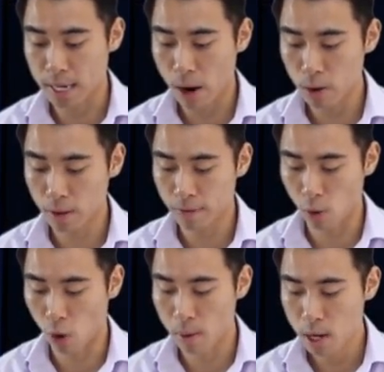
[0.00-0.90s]
now in the
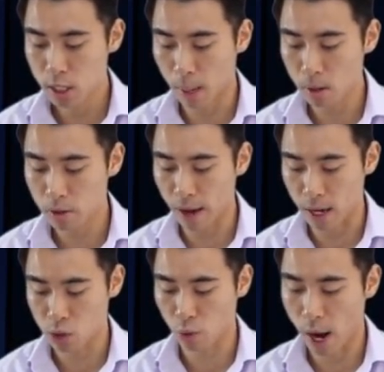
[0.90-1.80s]
form some lot of
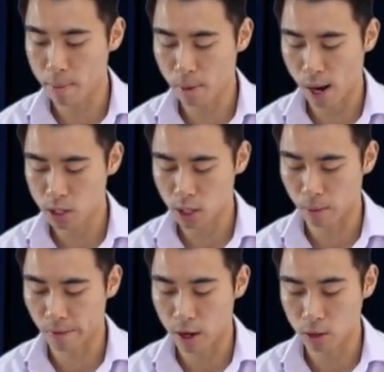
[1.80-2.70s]
x squared plus
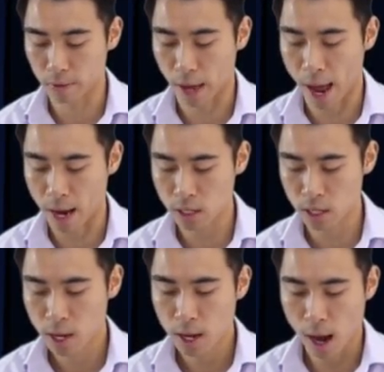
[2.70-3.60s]
some lot of
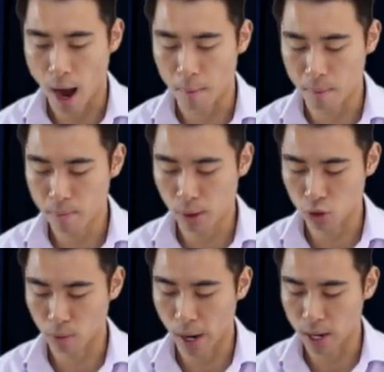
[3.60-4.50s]
x
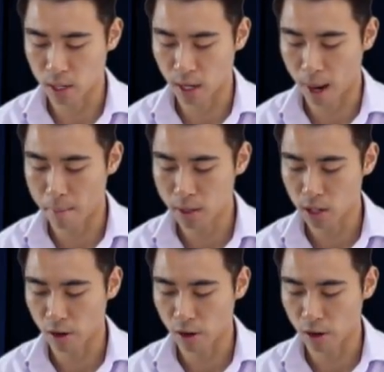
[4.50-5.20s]
plus or minus a number.